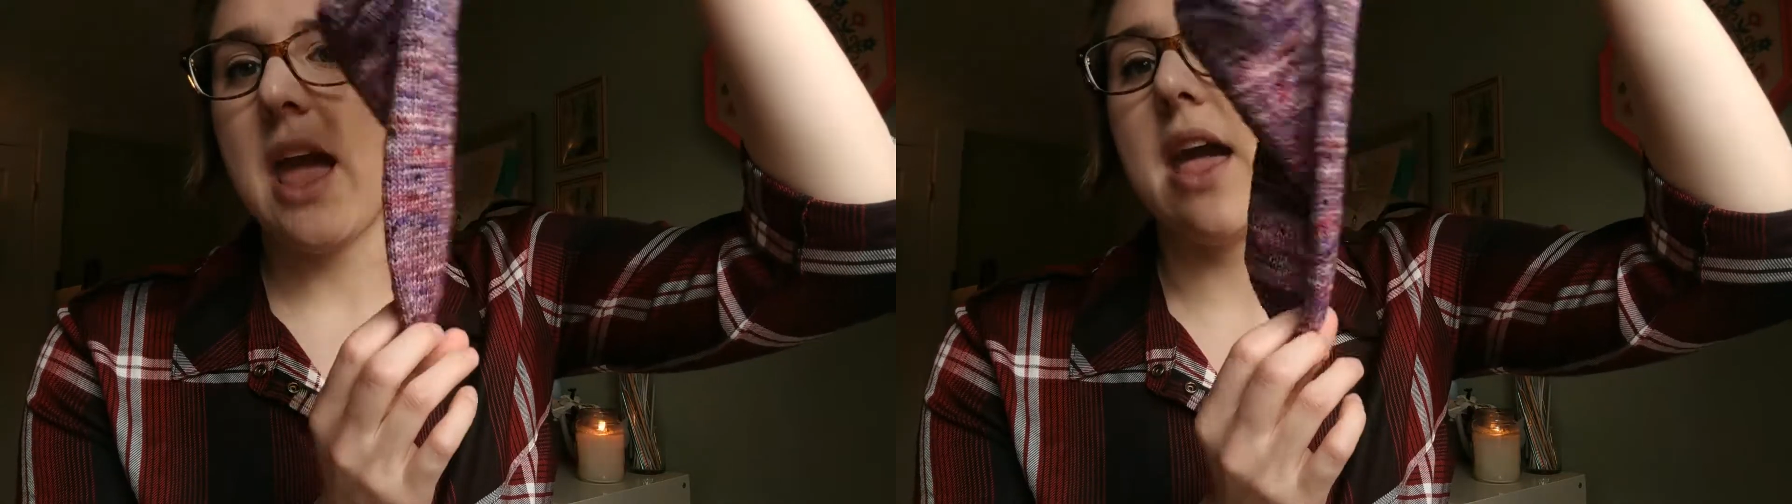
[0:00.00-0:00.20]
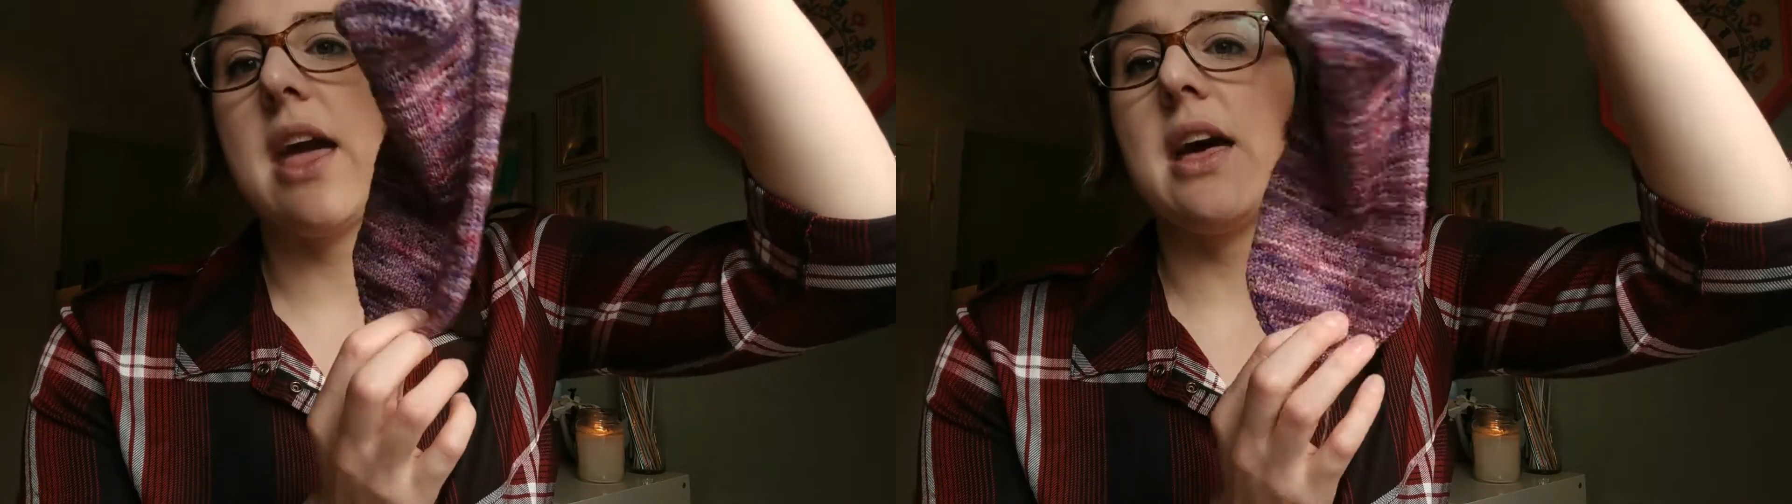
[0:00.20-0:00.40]

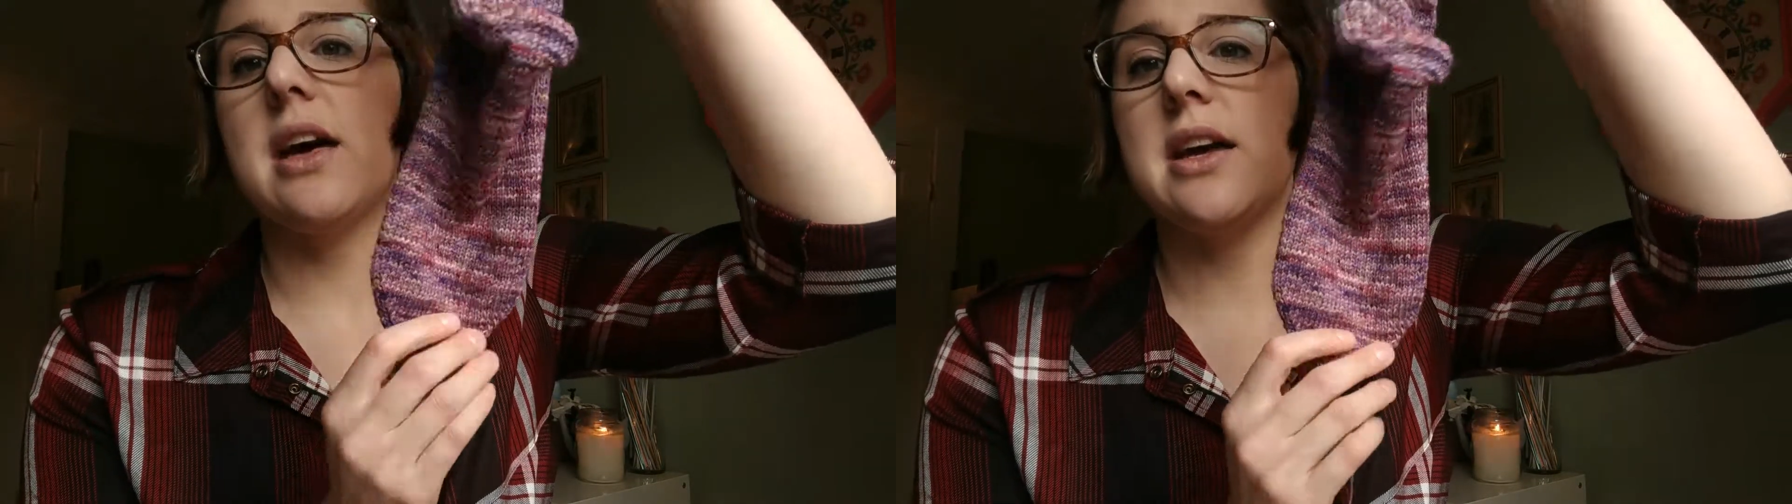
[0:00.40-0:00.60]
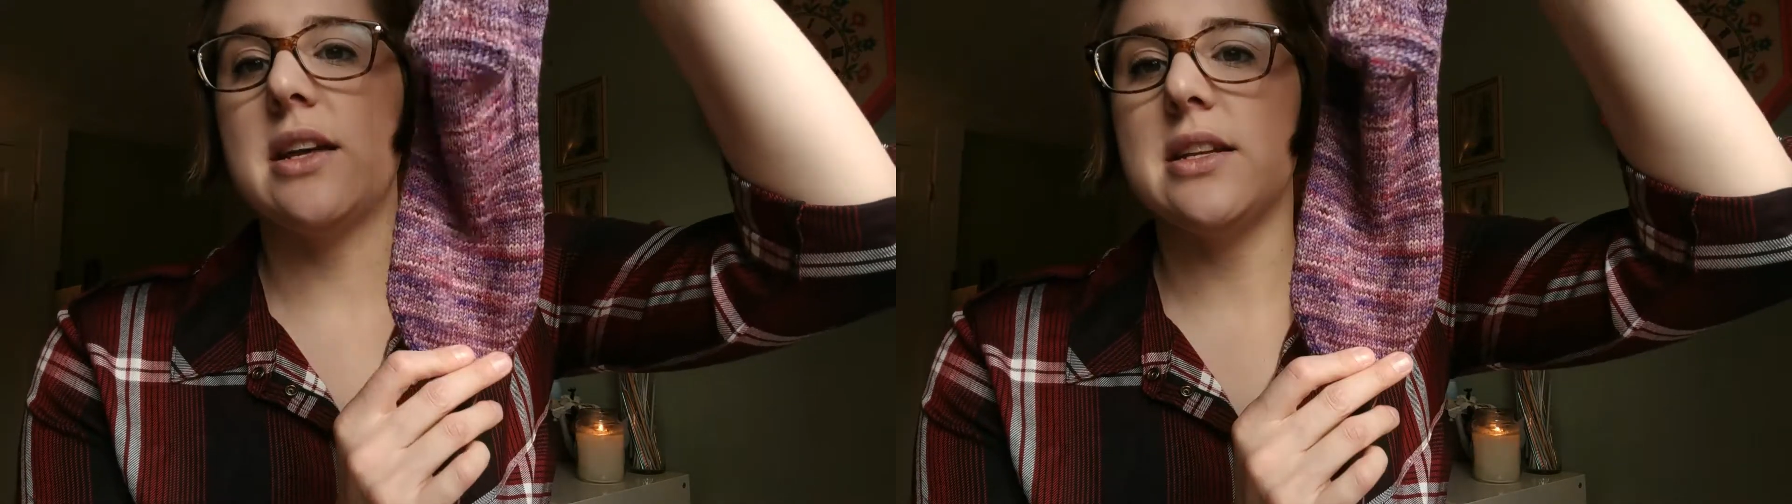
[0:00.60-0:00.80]

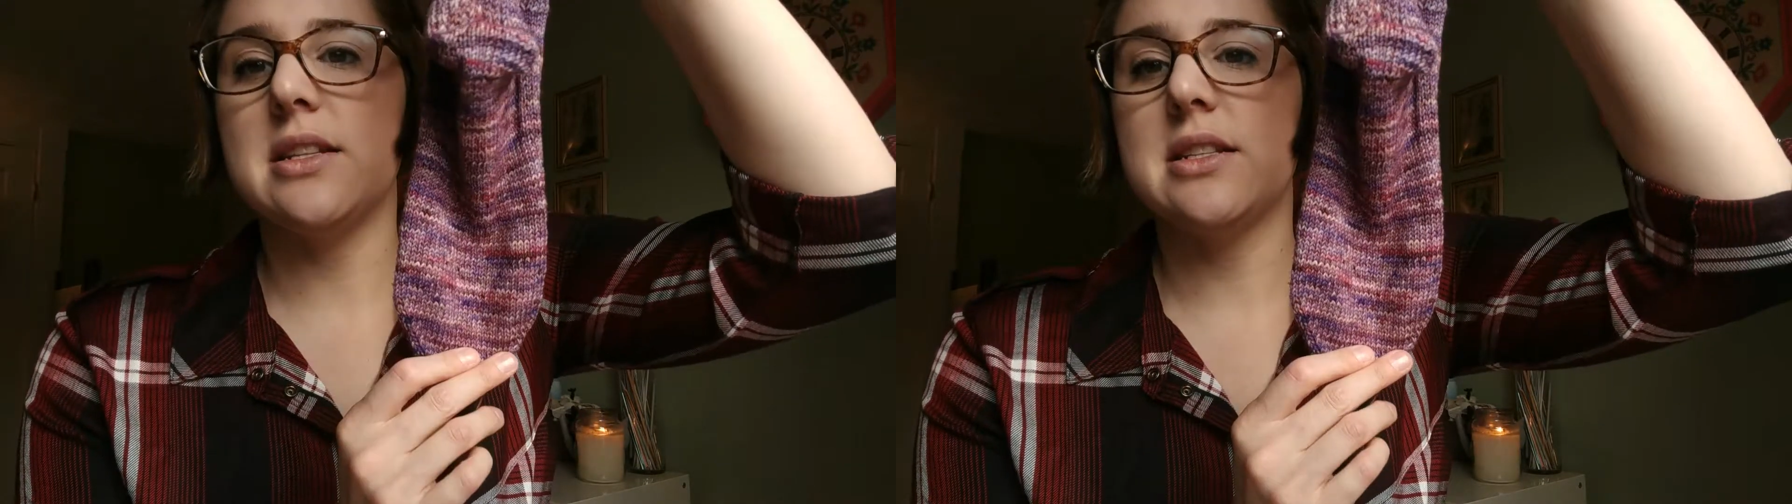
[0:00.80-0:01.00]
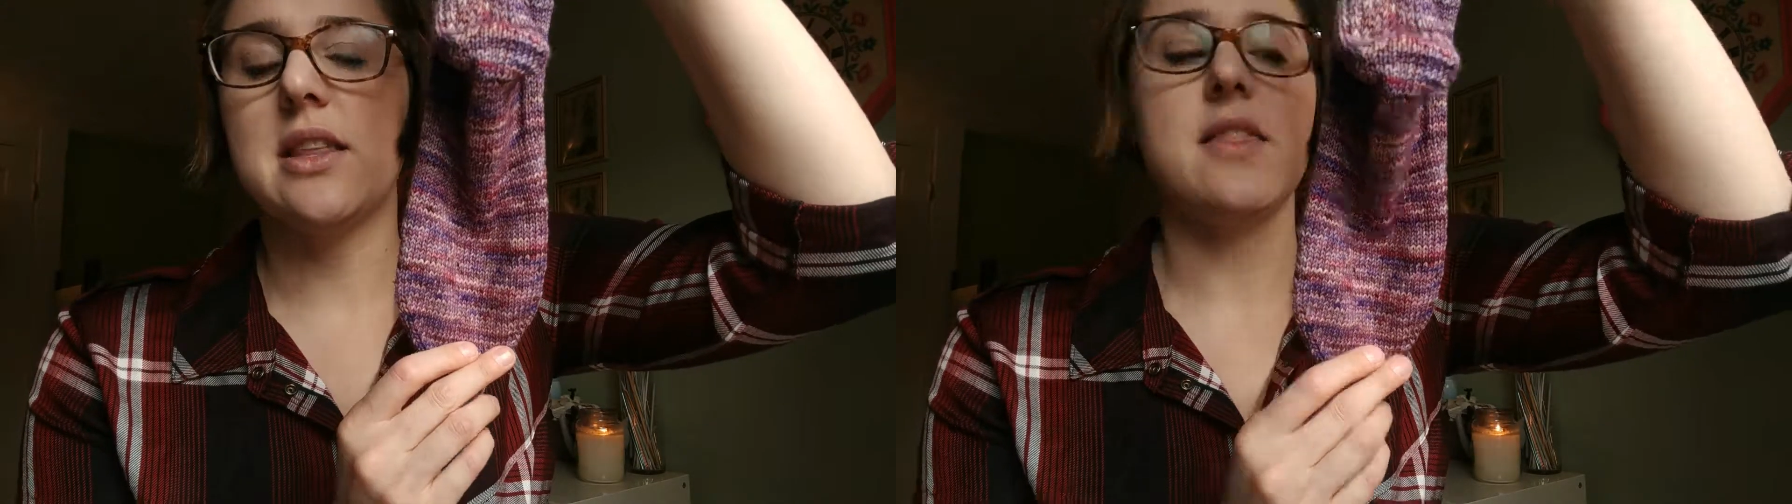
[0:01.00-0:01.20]

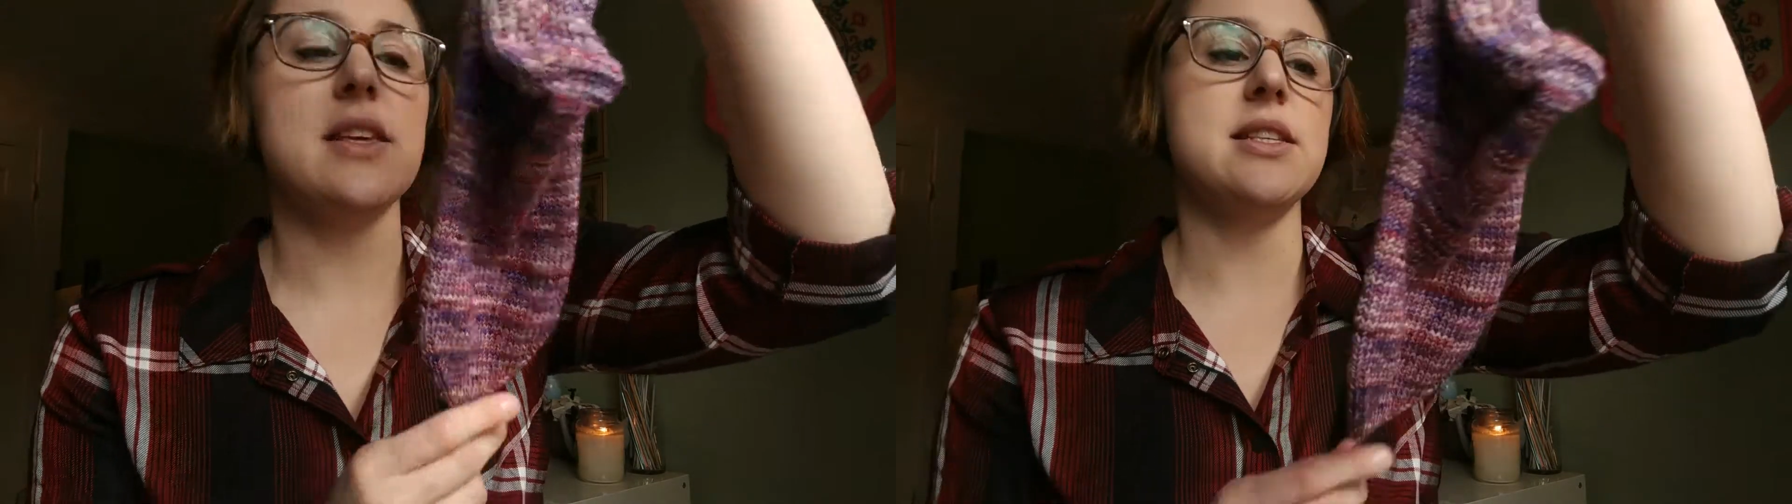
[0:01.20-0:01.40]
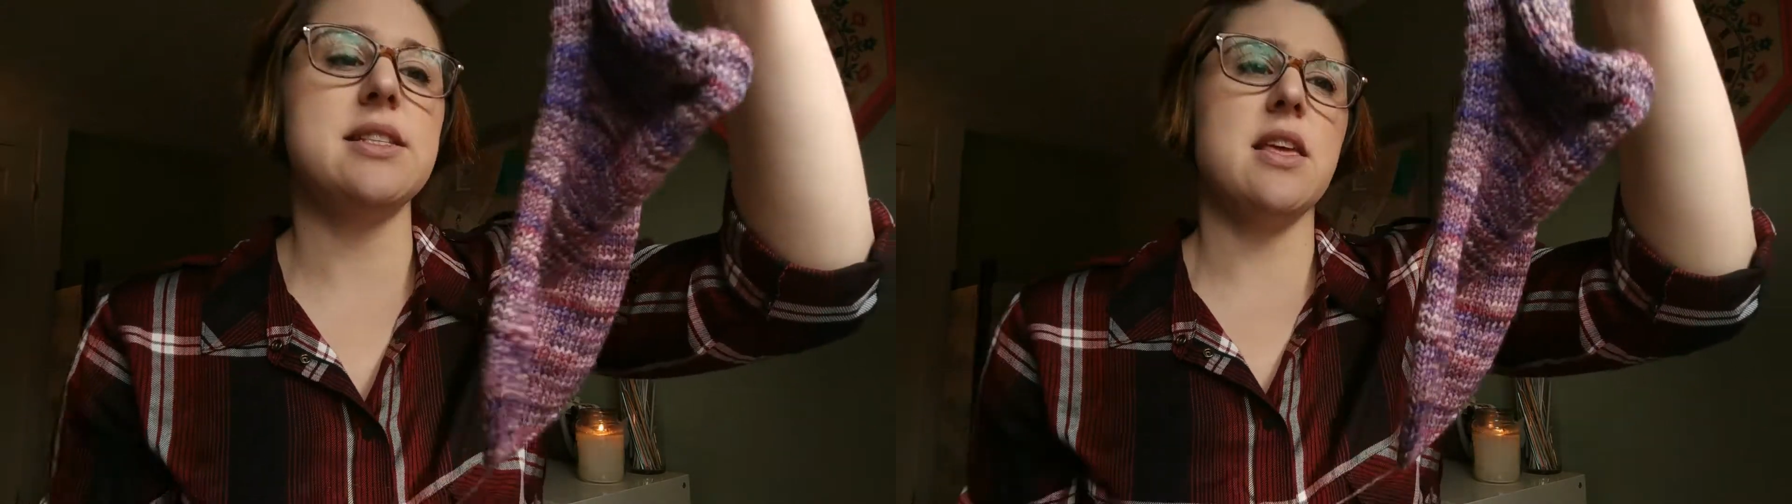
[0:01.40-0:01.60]
And
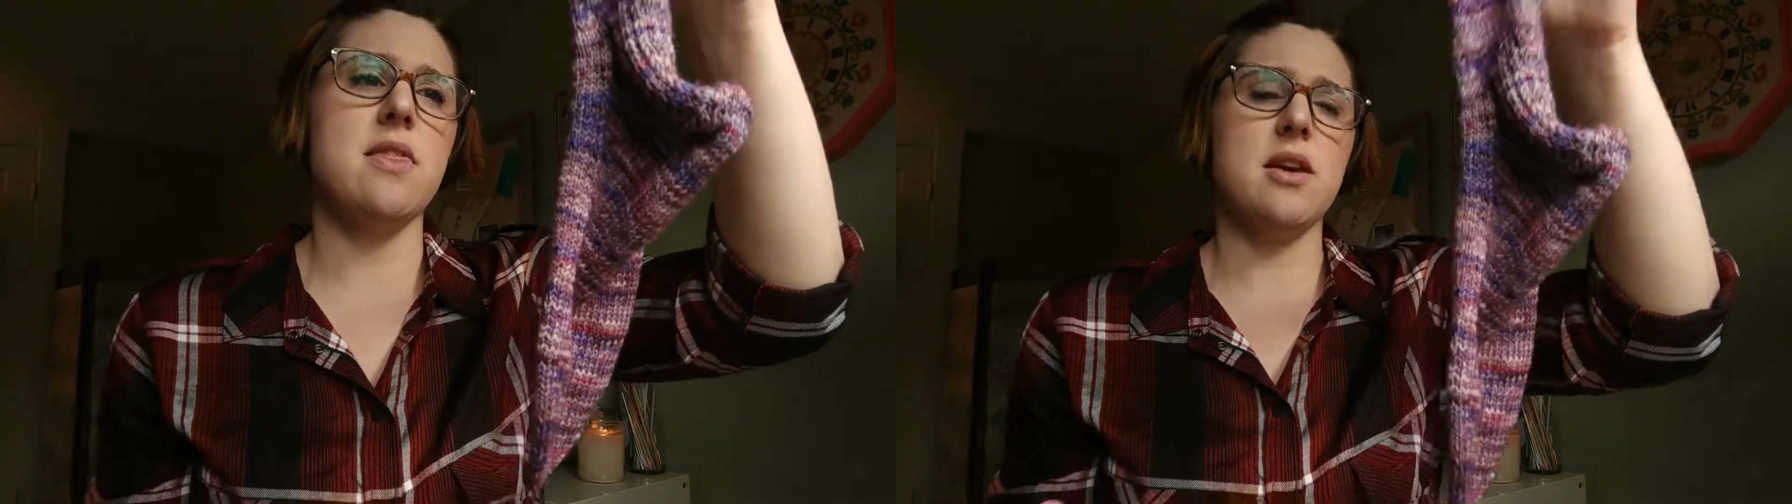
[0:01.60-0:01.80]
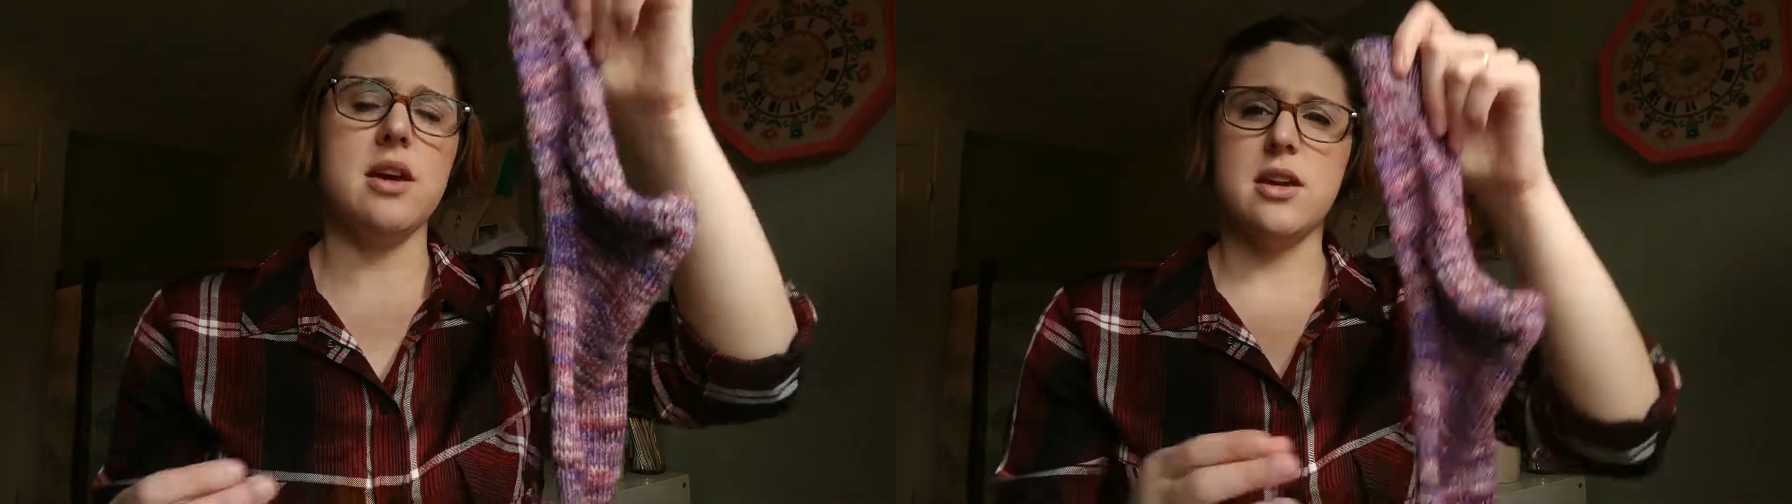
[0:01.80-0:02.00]
this is
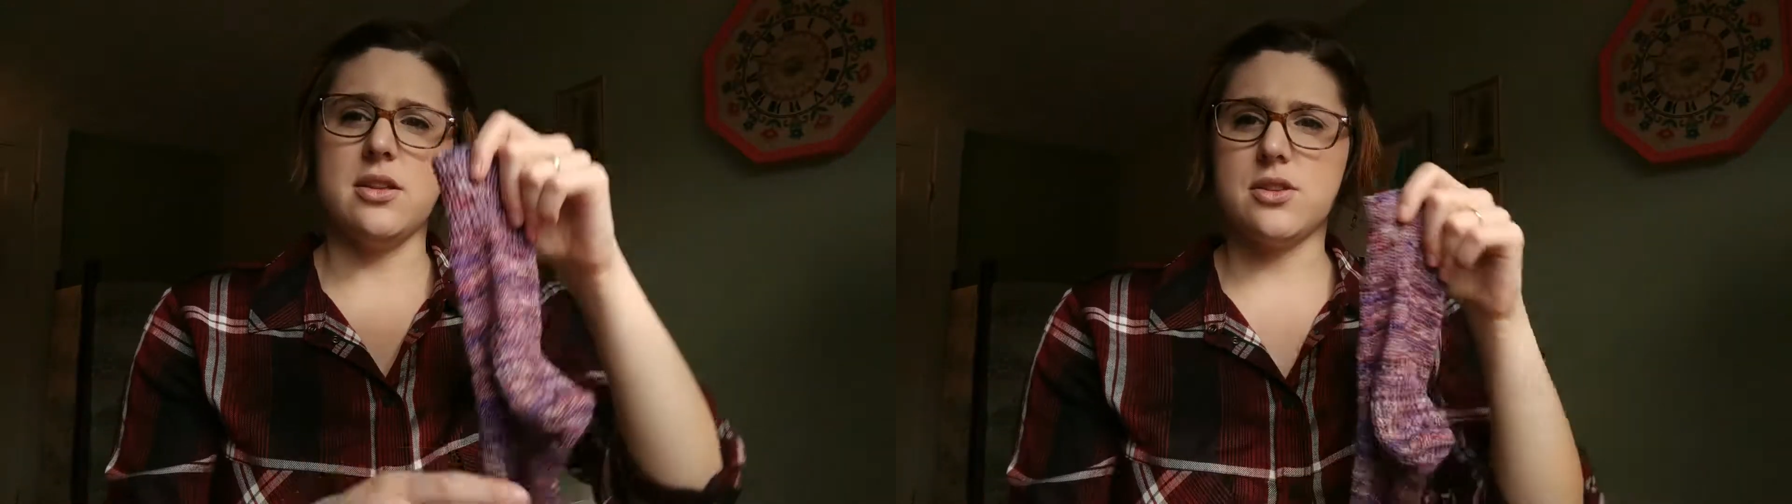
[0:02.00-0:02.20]
in the